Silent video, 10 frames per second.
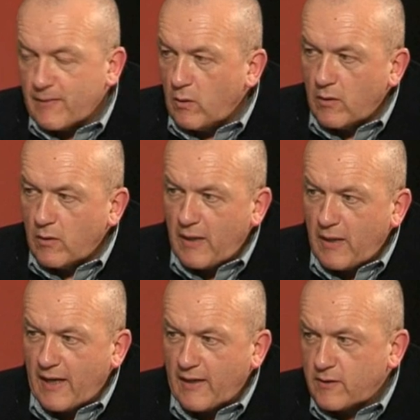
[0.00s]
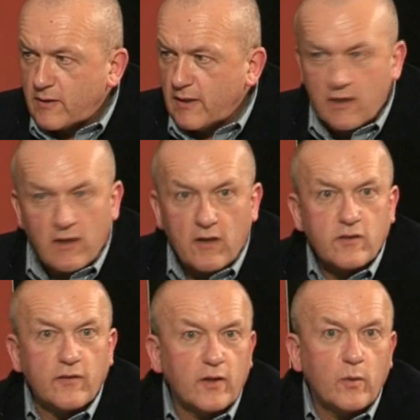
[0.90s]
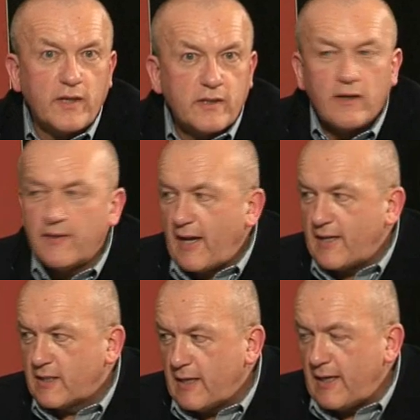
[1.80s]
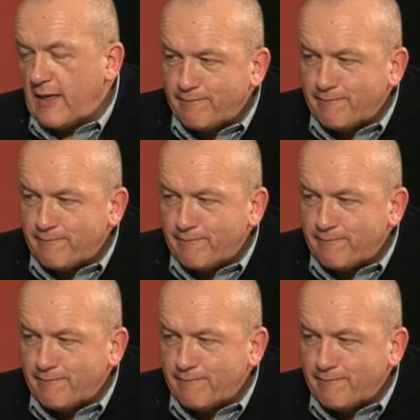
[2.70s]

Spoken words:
Well, black's going to cast on the queen side, that is clear.